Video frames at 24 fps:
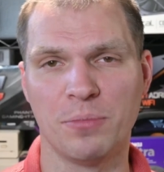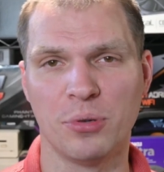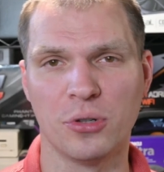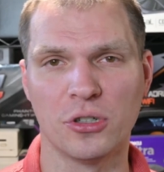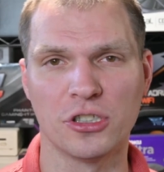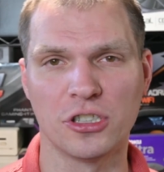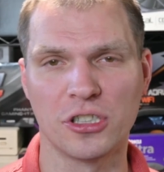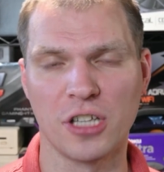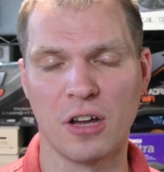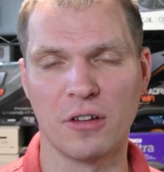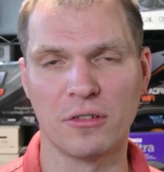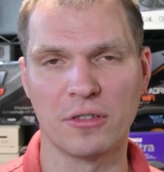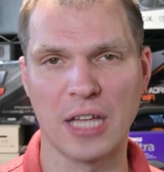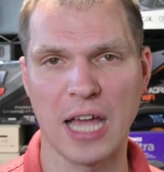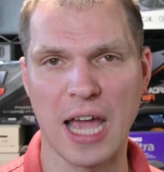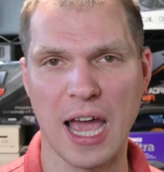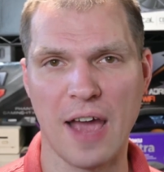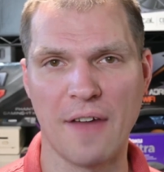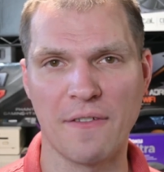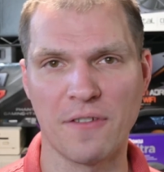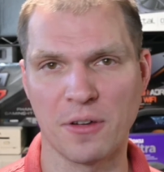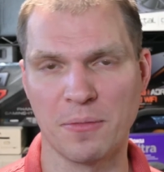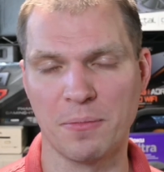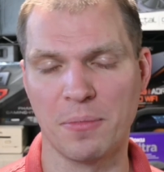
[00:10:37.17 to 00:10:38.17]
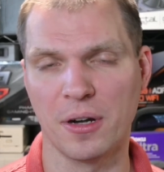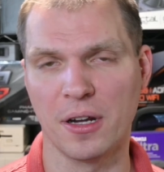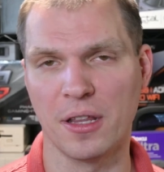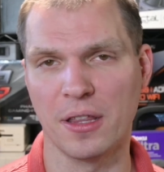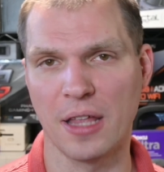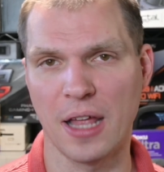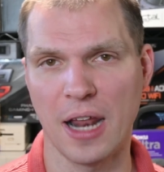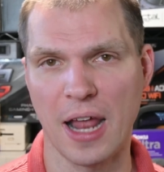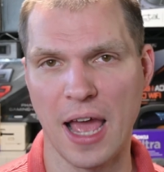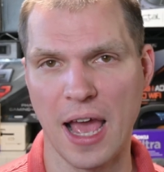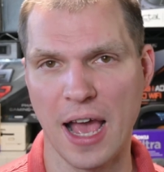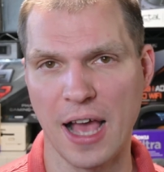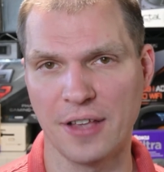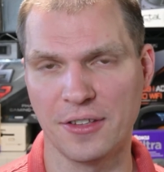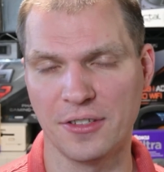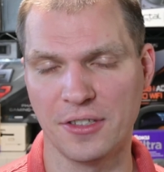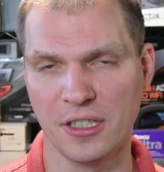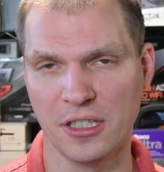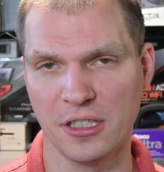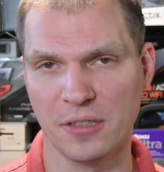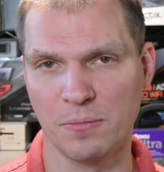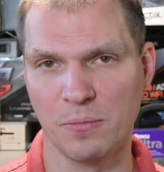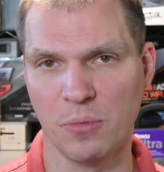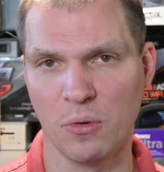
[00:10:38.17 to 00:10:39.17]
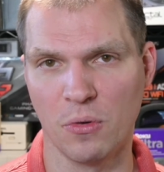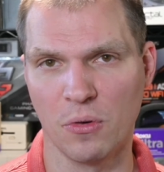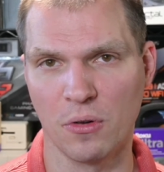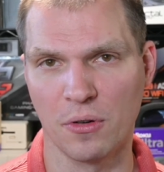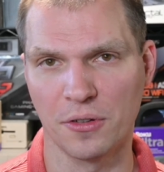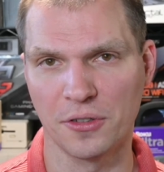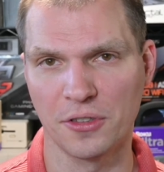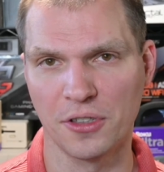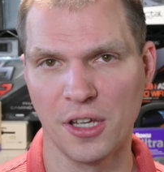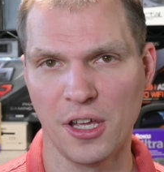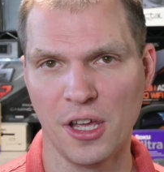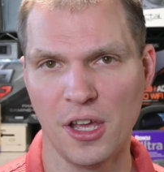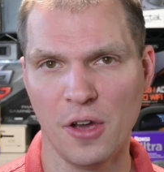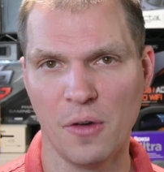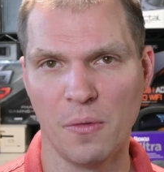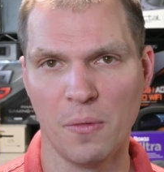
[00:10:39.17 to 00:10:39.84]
pushed out to everybody that has these boards.